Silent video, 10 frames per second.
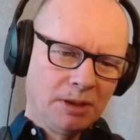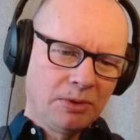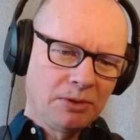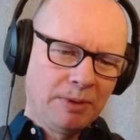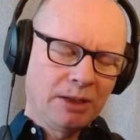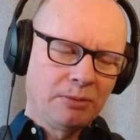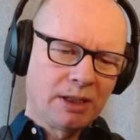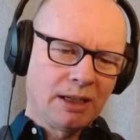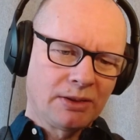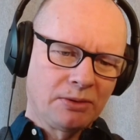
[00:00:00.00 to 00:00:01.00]
was speaking
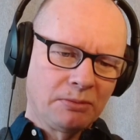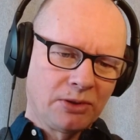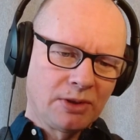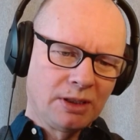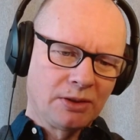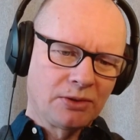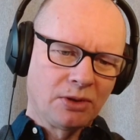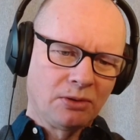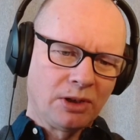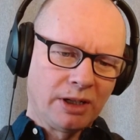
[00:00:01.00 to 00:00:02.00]
with customers in the
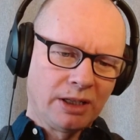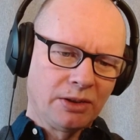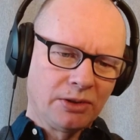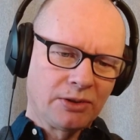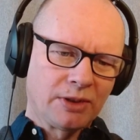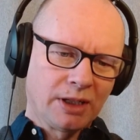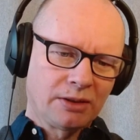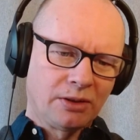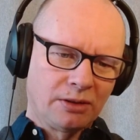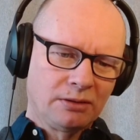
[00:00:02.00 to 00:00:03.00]
solar energy
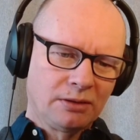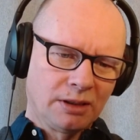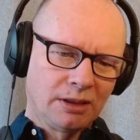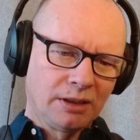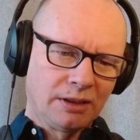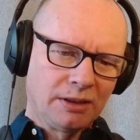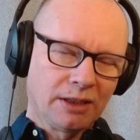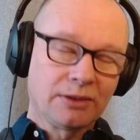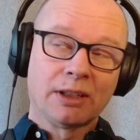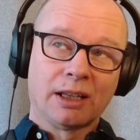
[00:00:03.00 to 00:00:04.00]
sector
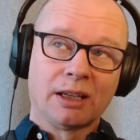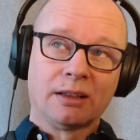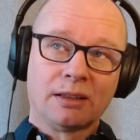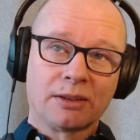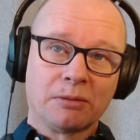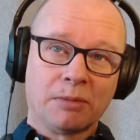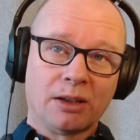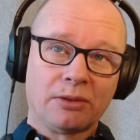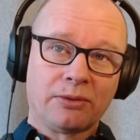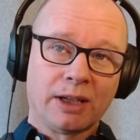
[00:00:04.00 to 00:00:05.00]
yesterday, as a
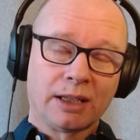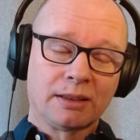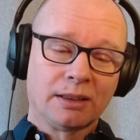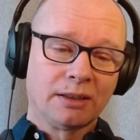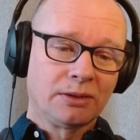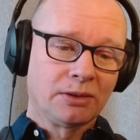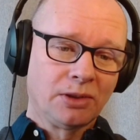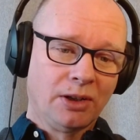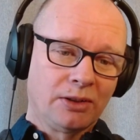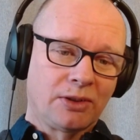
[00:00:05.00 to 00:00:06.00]
matter of fact, and it
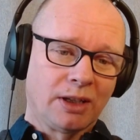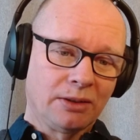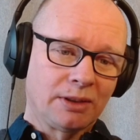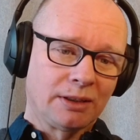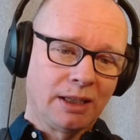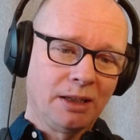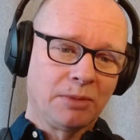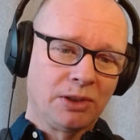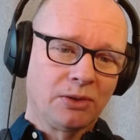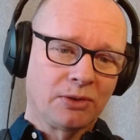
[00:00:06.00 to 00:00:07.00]
turns out that they've
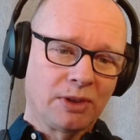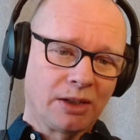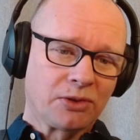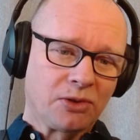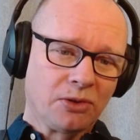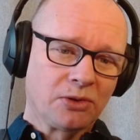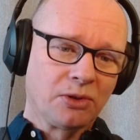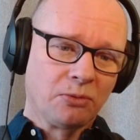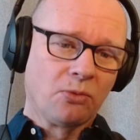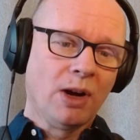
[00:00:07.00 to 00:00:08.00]
been using
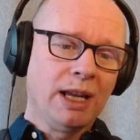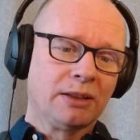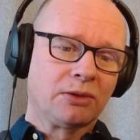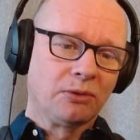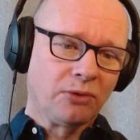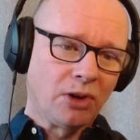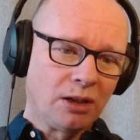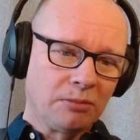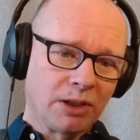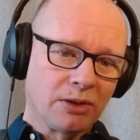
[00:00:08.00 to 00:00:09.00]
extrusion way too
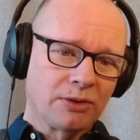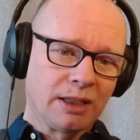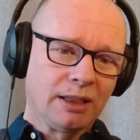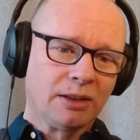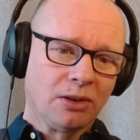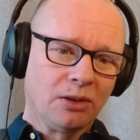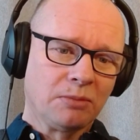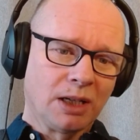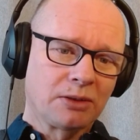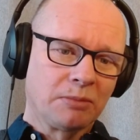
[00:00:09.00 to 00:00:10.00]
far because they didn't know
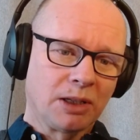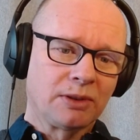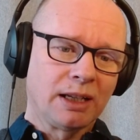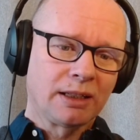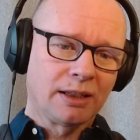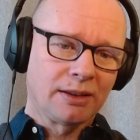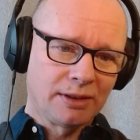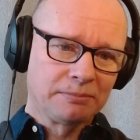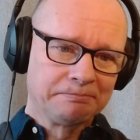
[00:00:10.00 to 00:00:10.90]
much about die casting.